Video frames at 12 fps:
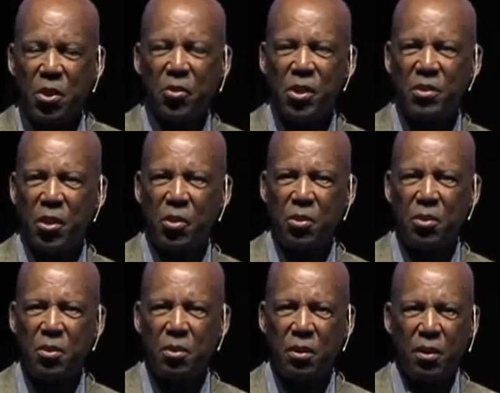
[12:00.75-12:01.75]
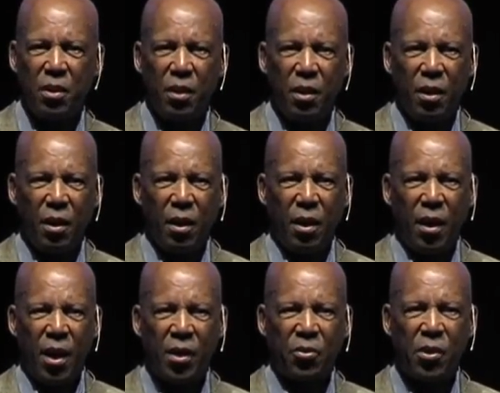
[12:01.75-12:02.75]
things I heard,
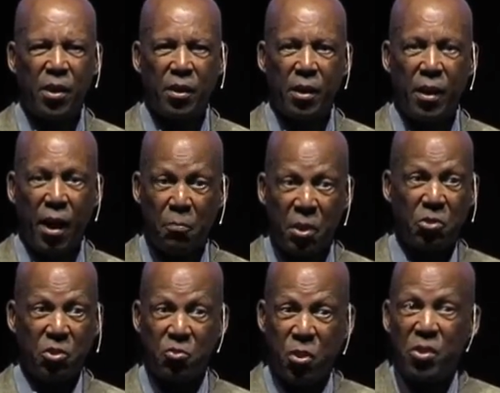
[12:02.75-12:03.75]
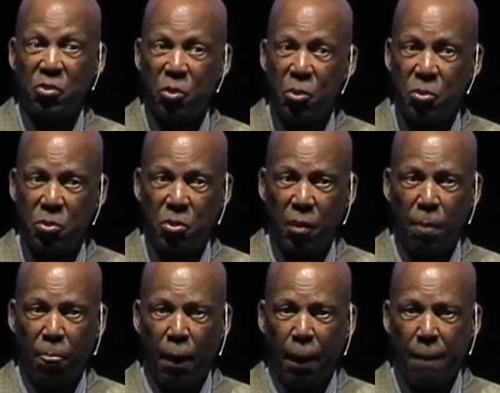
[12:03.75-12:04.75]
I thought, I must address those,
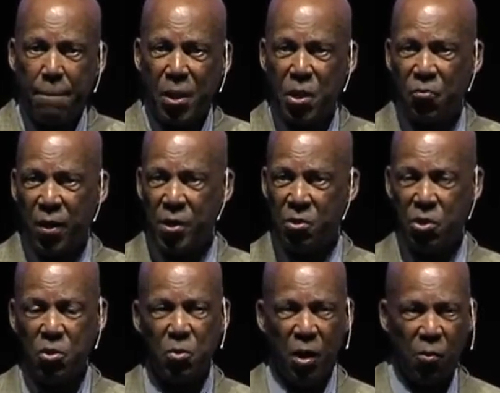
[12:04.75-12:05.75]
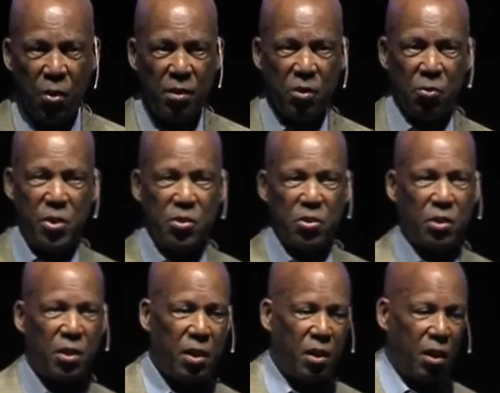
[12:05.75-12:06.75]
but if I do, I run the risk
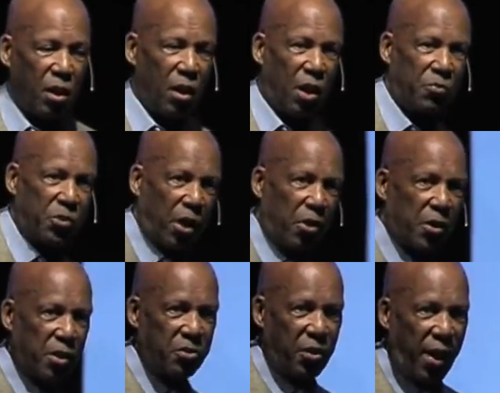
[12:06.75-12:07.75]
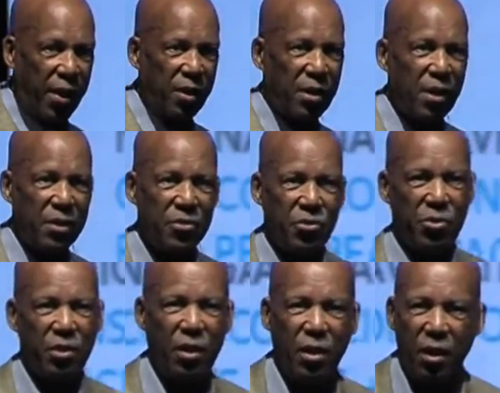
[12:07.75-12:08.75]
of tearing into icons,
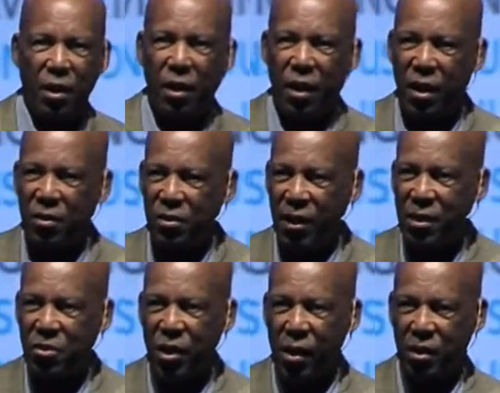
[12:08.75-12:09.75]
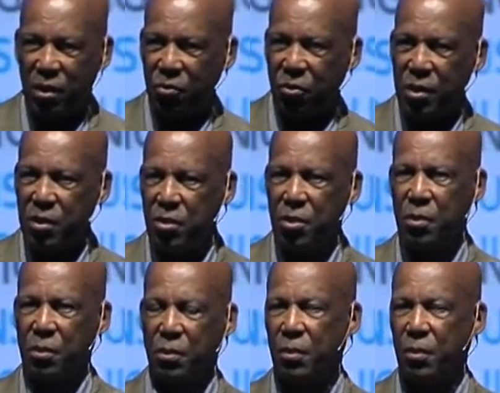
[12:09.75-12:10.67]
and that's not a good thing to do.